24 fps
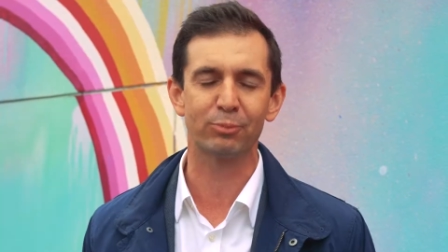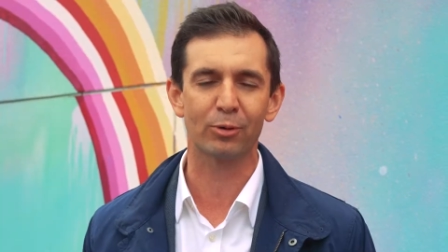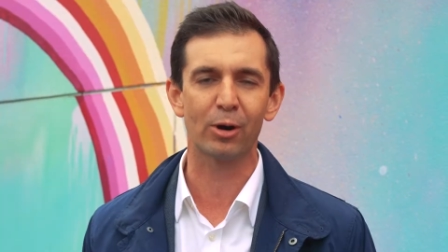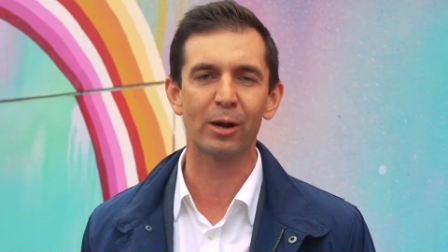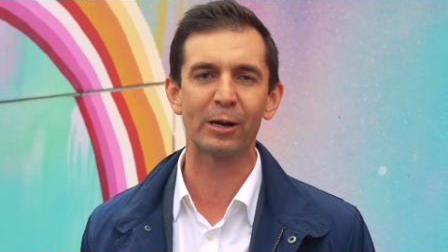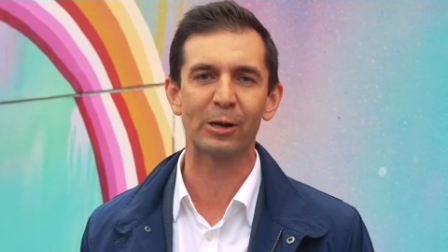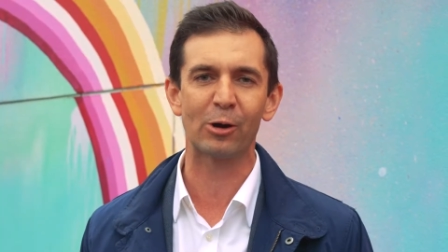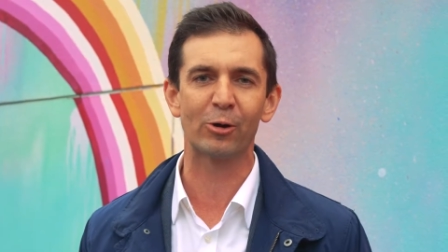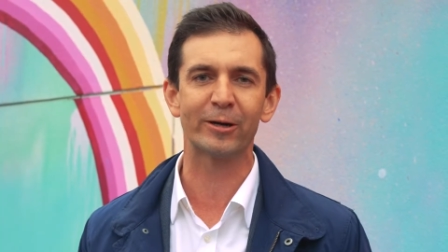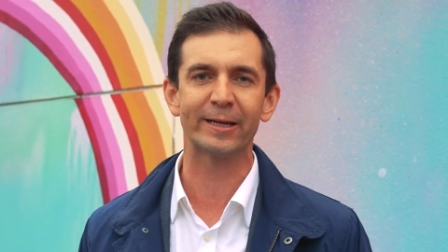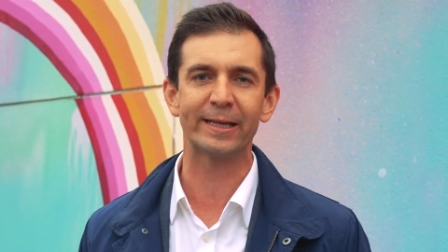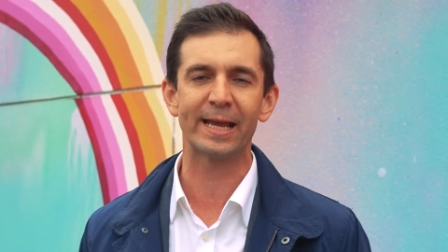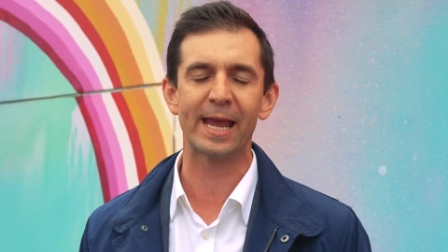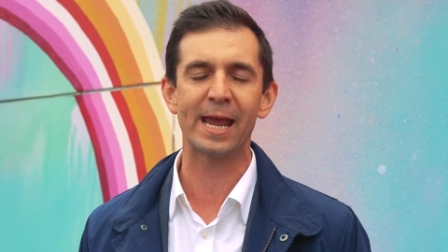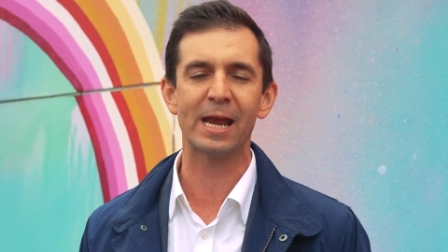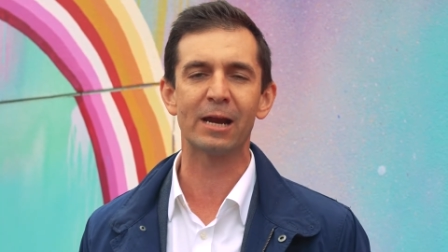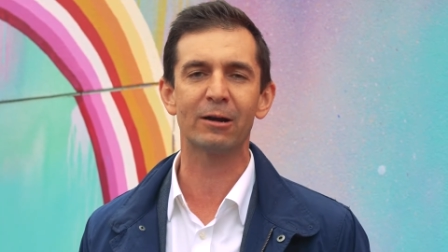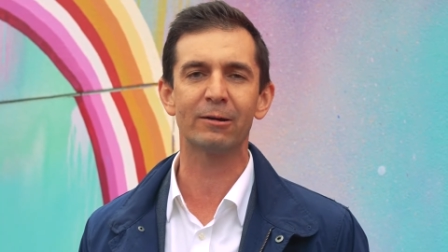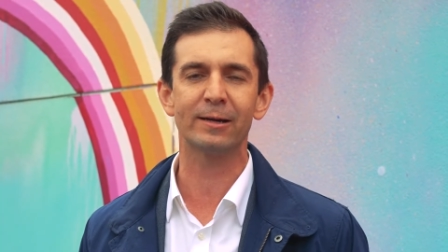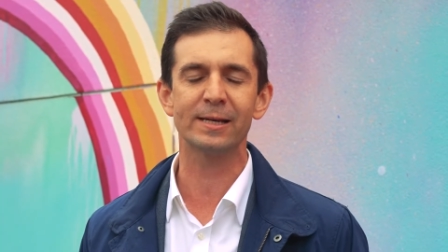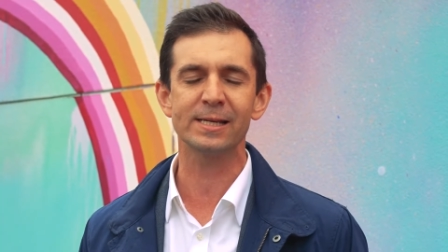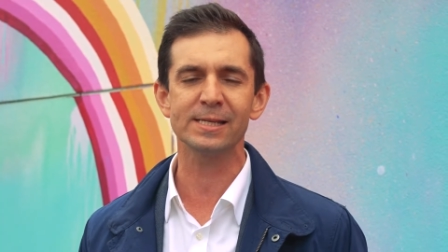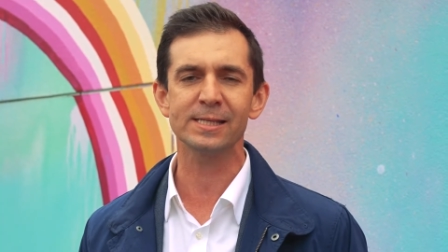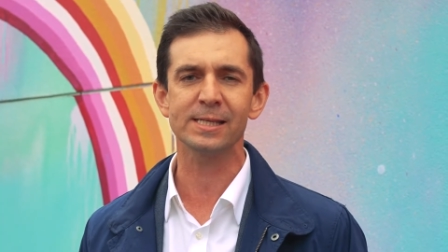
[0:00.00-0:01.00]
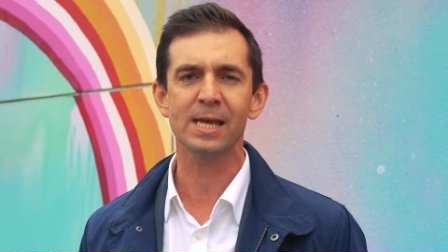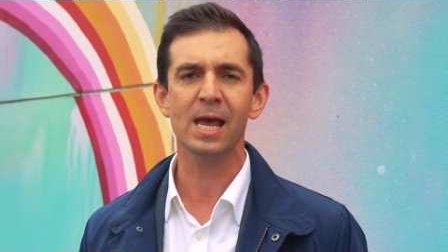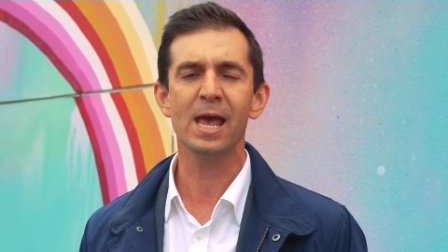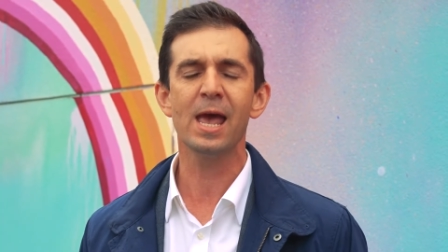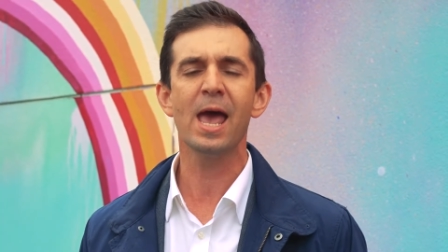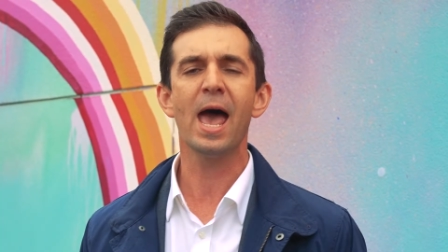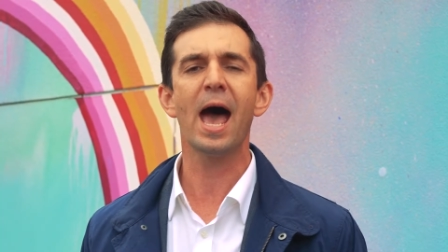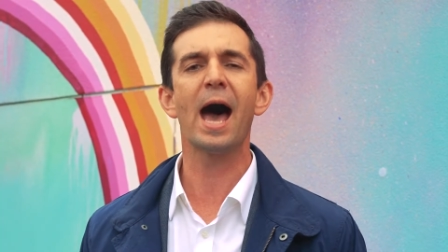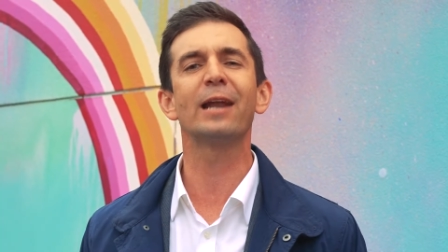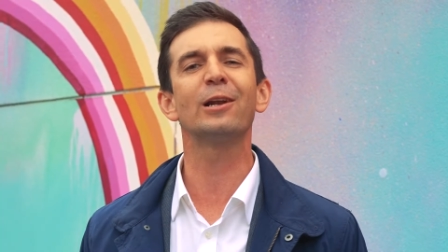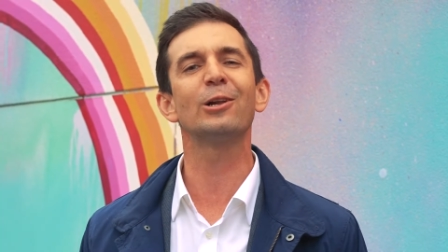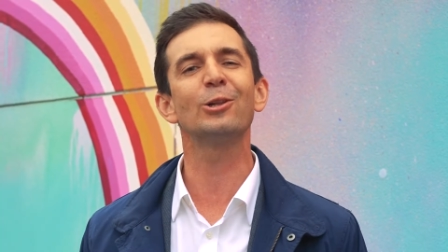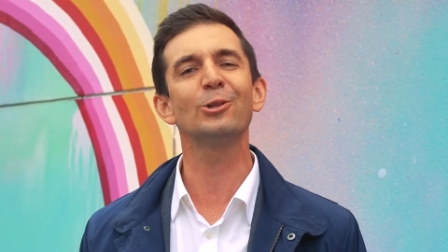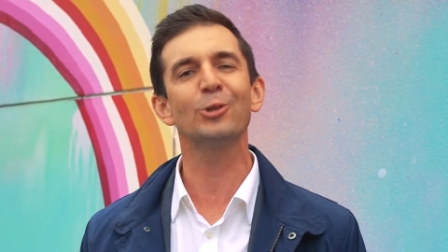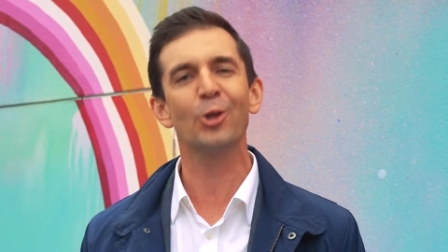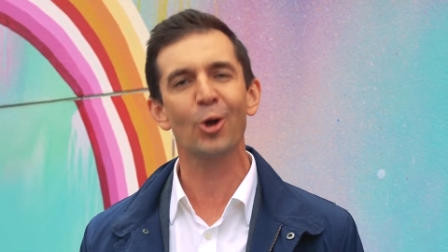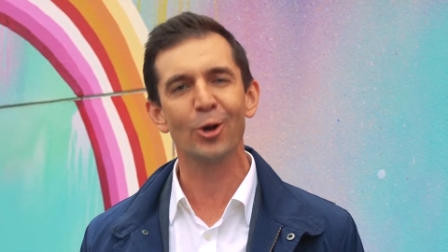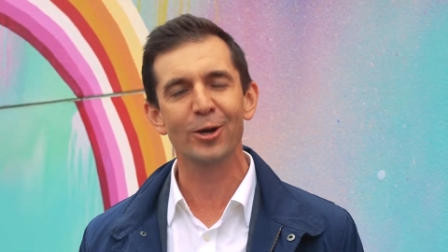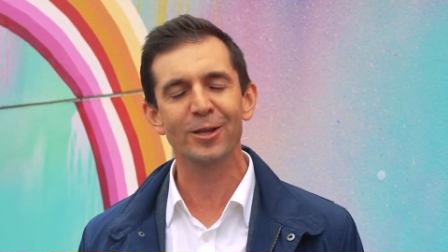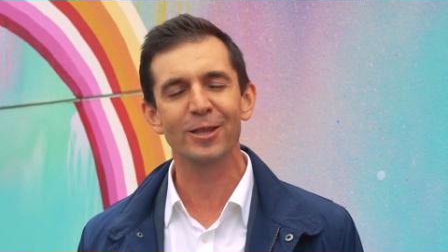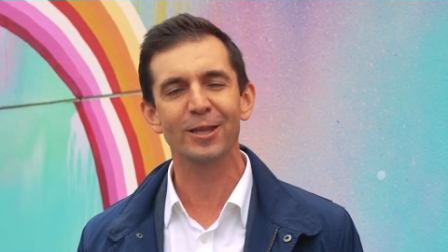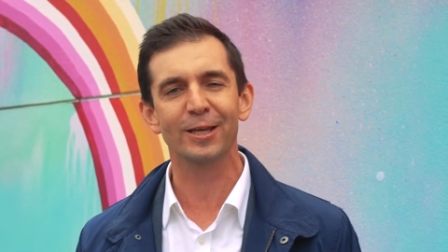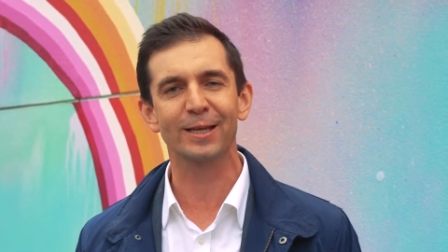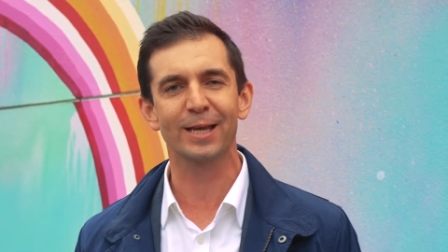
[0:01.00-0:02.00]
priority areas, and a
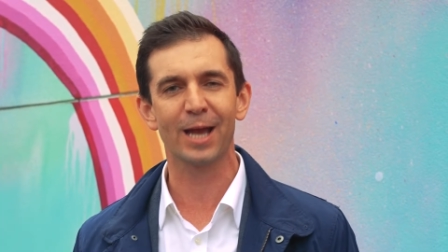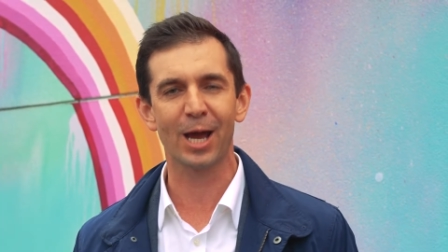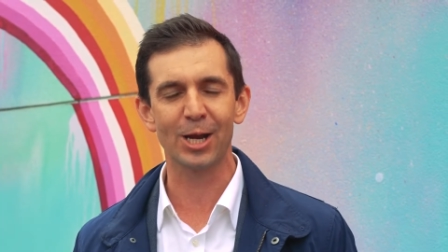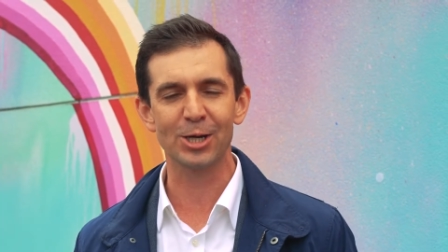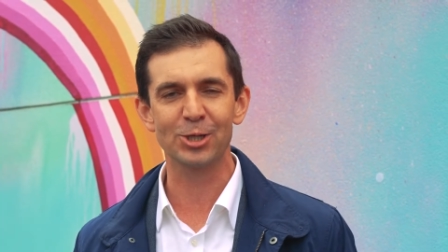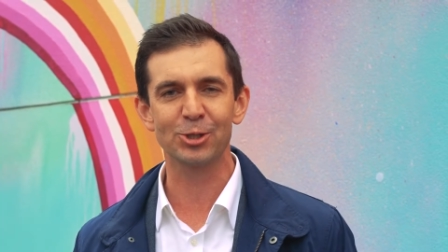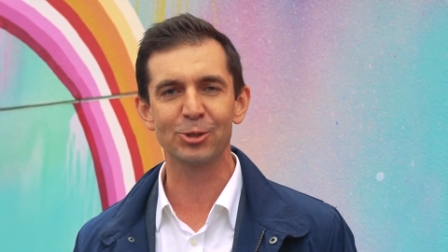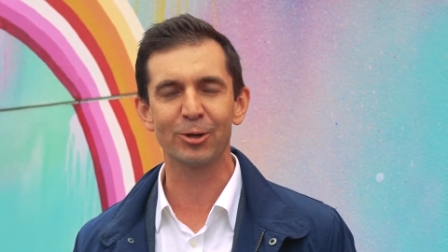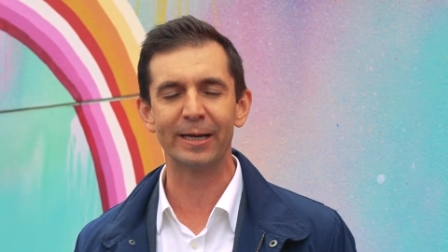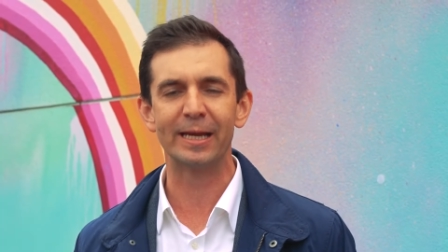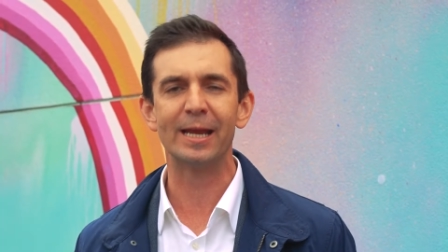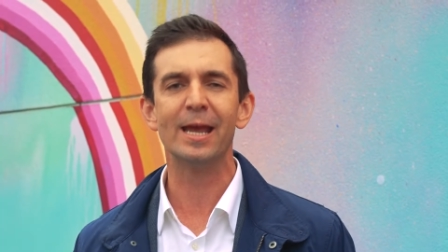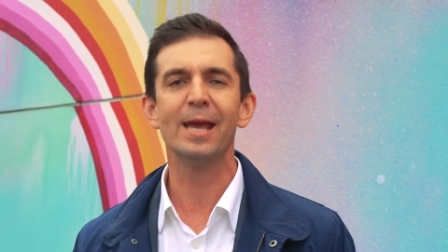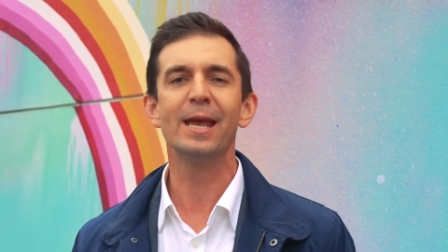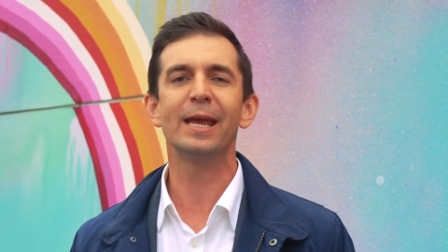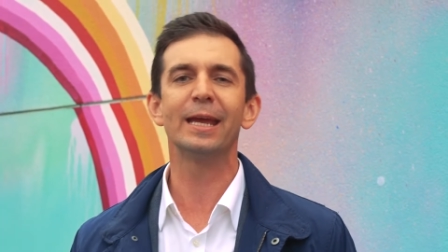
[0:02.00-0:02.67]
lot of the country,